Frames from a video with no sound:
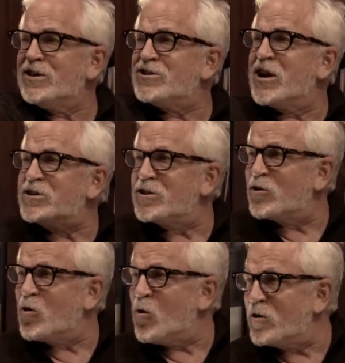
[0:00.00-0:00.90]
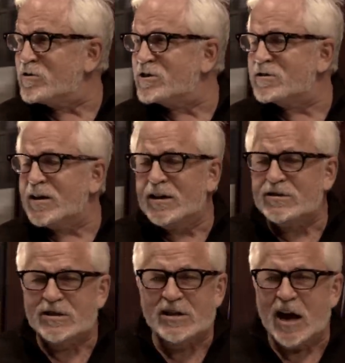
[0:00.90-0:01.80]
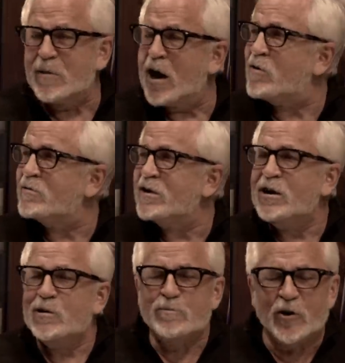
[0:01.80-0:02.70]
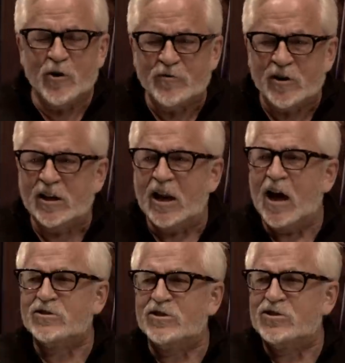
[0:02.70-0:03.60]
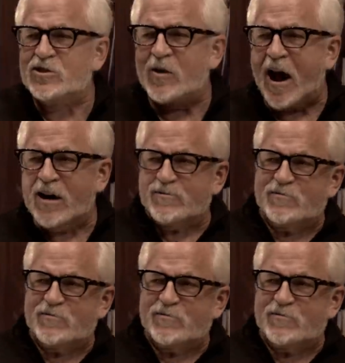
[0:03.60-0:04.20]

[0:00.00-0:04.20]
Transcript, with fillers: changing the chords and it just came out perfectly locked to the track.